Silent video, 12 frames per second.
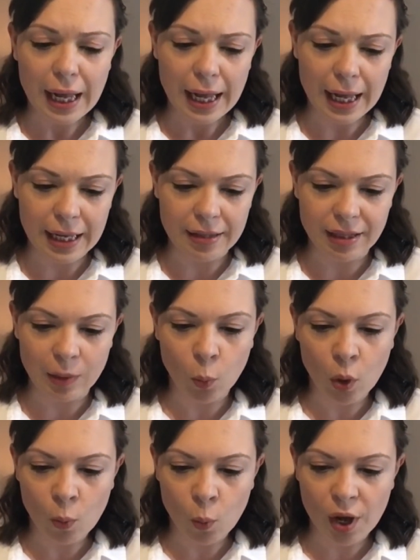is in
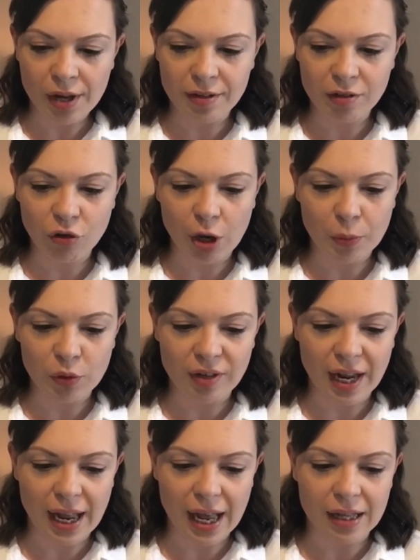one word, describe your
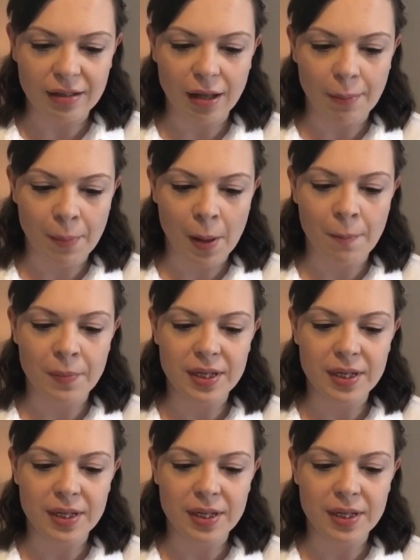day as a mum